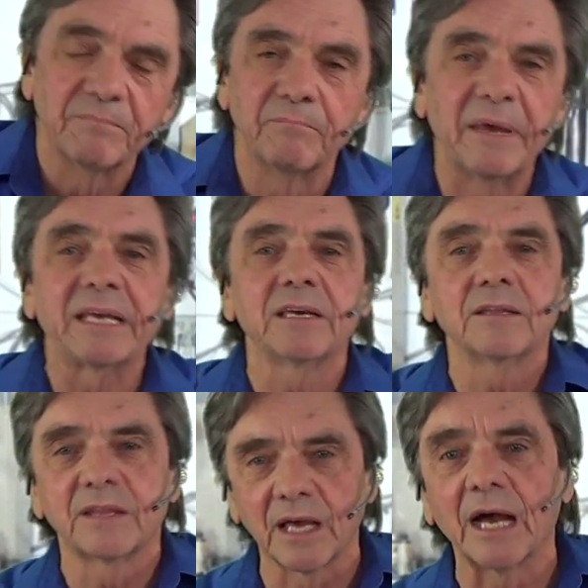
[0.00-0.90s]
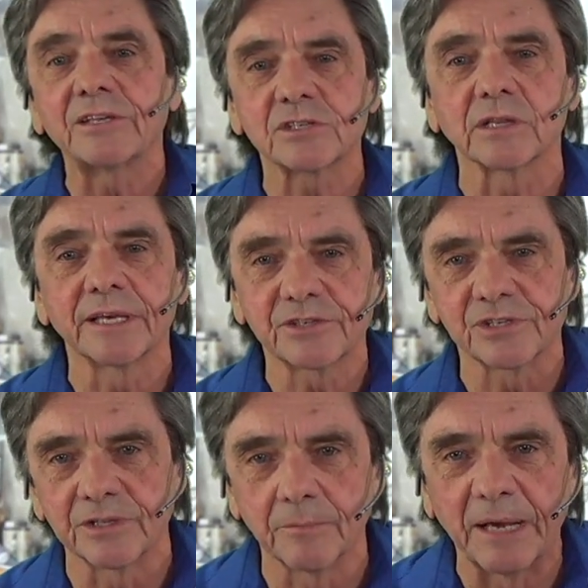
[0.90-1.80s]
making the ice
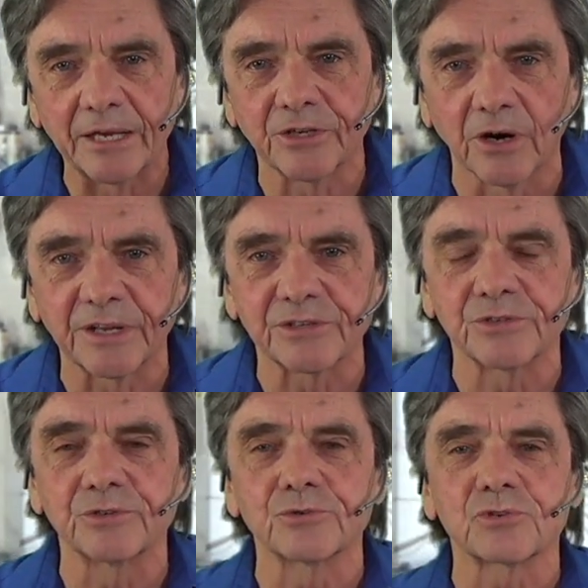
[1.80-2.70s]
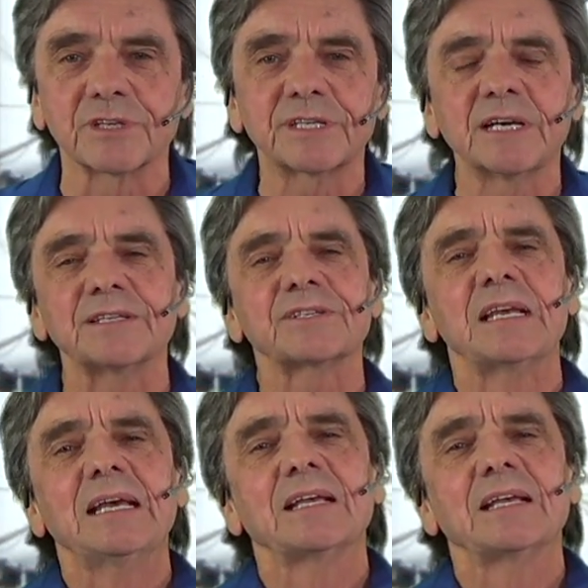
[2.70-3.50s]
lakes in the backyard as it usually does.